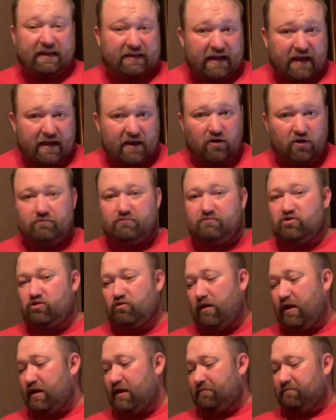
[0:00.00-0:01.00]
it down,
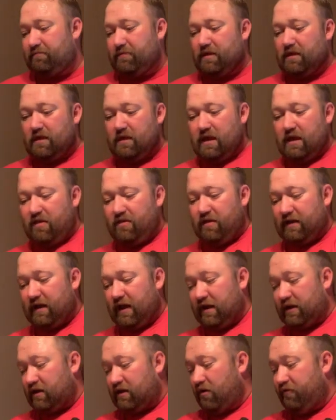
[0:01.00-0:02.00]
shred it, and then
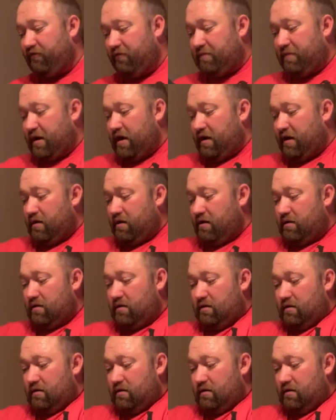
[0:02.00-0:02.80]
kind of go from there.